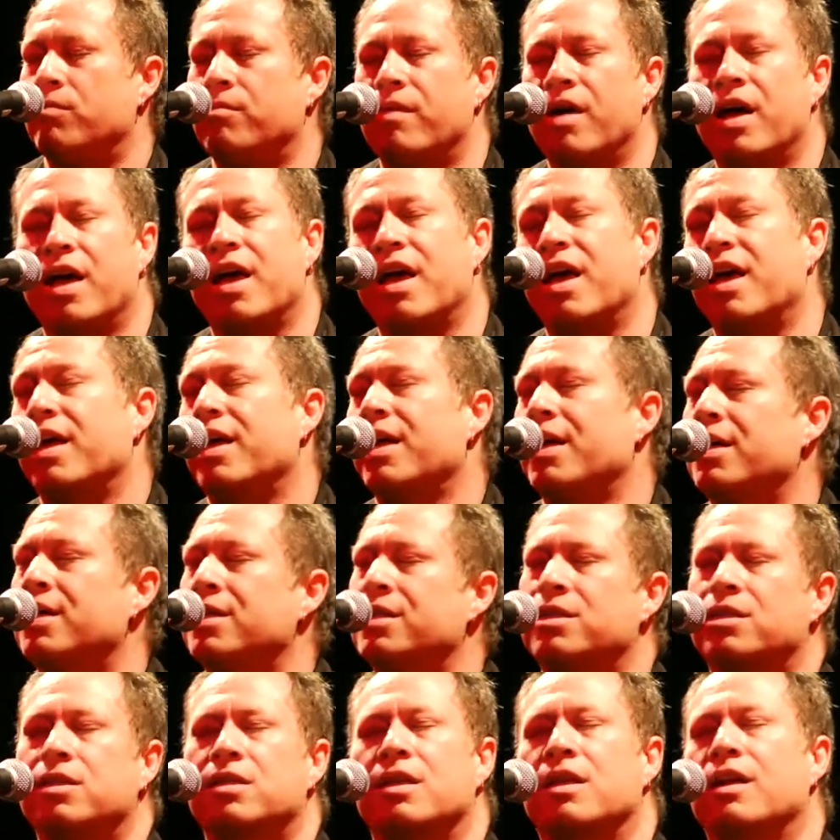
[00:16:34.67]

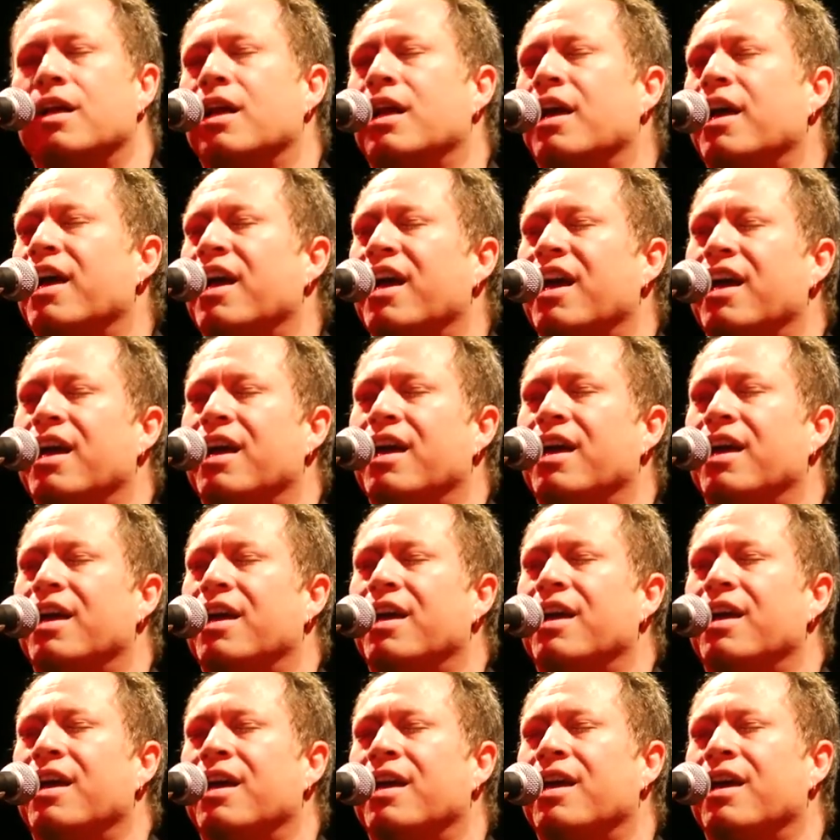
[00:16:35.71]
man's
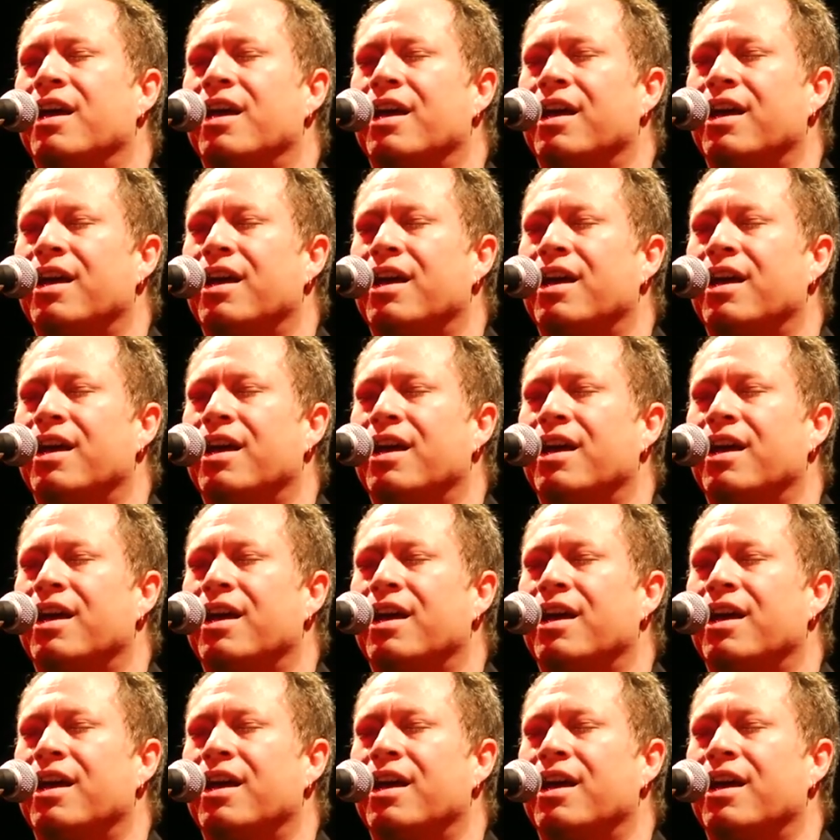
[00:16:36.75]
land.